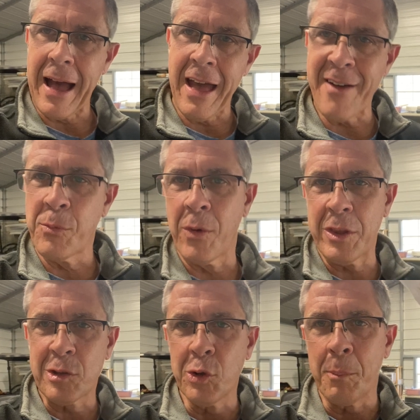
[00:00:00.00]
I have them on
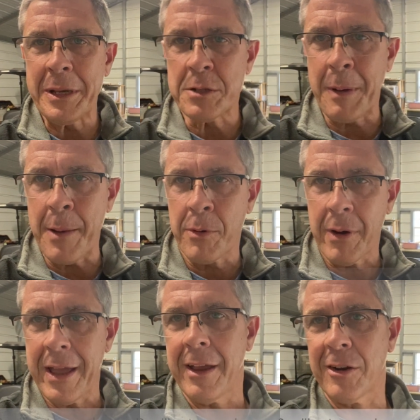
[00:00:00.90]
this little piece of paper
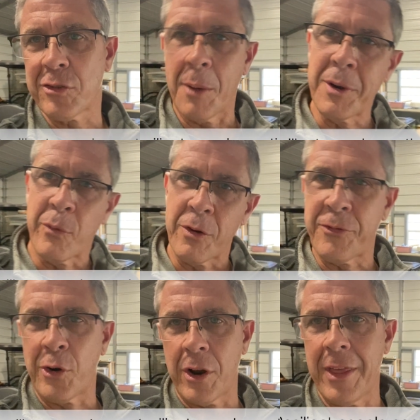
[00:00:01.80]
right here. So I'm going to
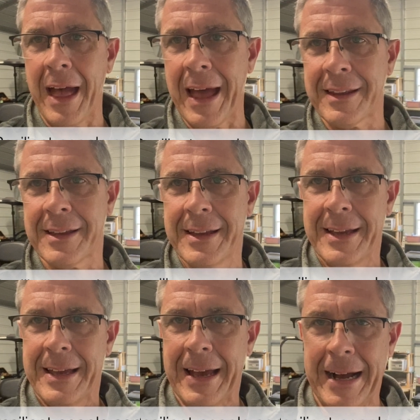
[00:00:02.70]
refer to that
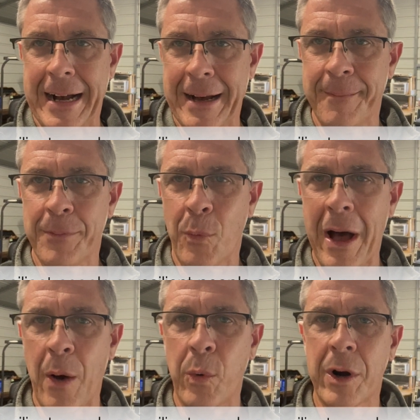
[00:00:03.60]
um,
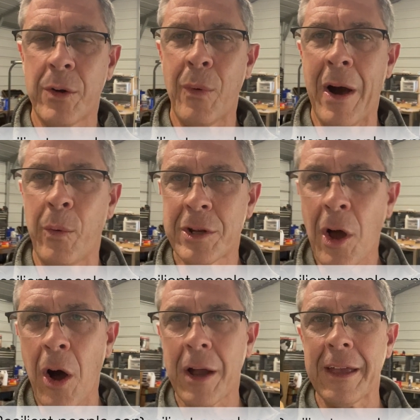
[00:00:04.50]
while we're while we're
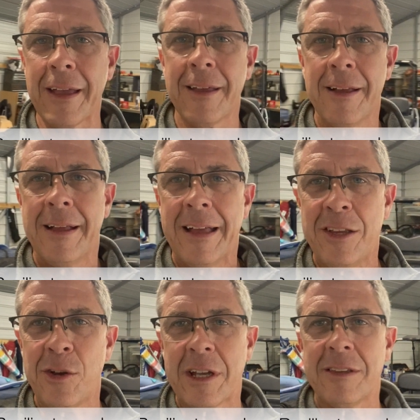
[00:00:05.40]
talking.
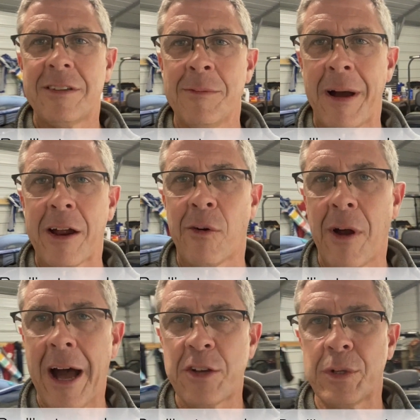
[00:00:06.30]
And you can see my
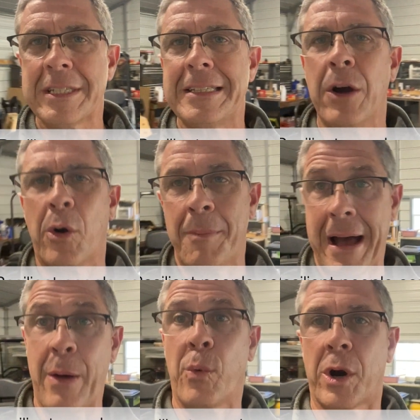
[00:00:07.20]
garage, which or
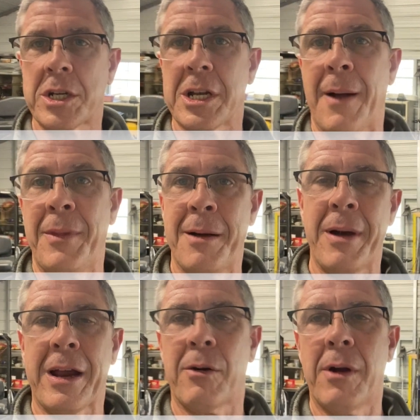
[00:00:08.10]
my workshop, not
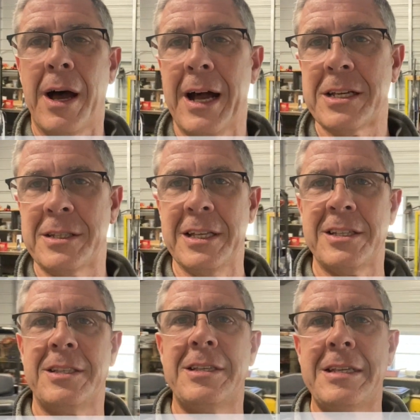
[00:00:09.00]
my garage,
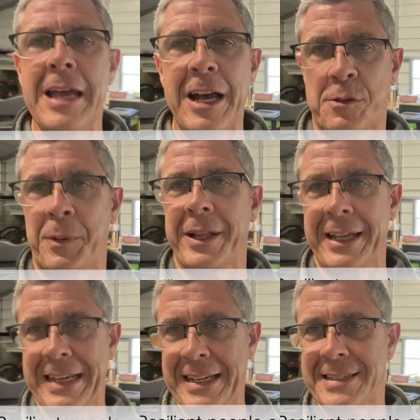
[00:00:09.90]
that
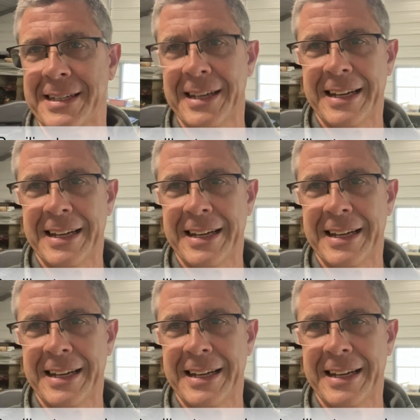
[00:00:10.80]
desperately needs